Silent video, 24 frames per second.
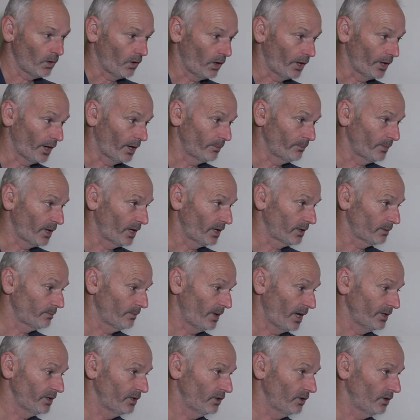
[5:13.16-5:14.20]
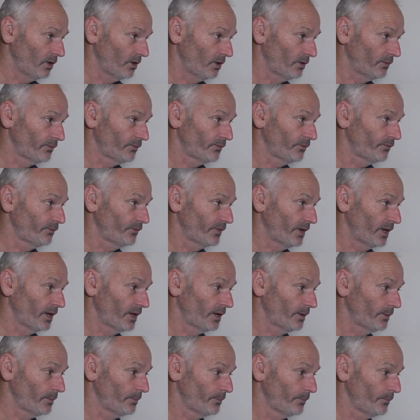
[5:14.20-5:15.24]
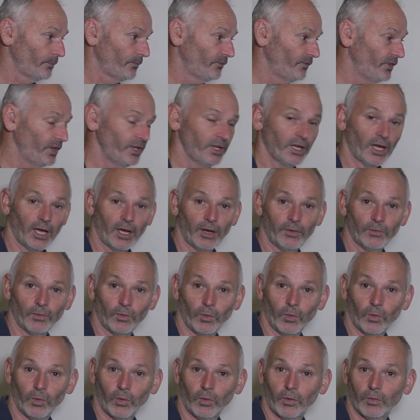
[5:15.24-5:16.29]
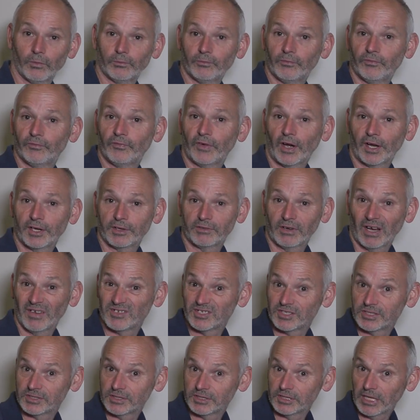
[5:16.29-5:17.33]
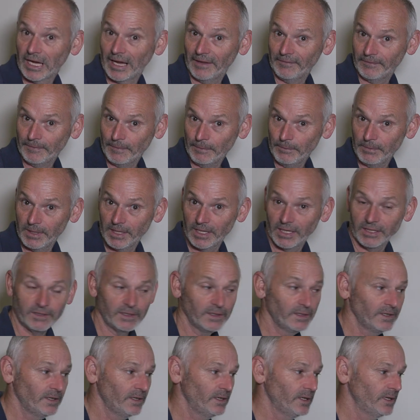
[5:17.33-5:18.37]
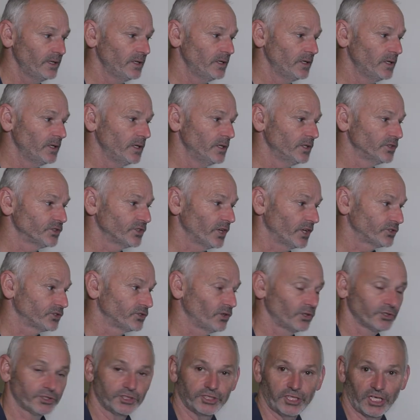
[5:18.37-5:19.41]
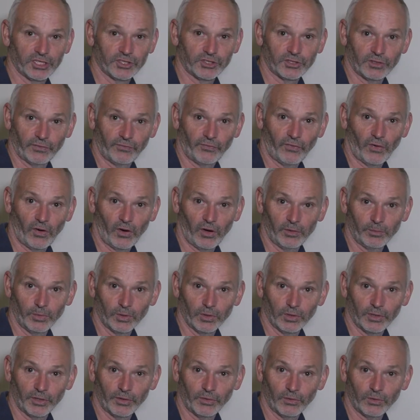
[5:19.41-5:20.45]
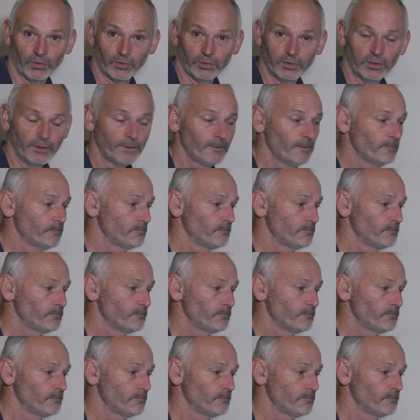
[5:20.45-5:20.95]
I don't make money off video or photographs at the minute, so it's not justifiable at all.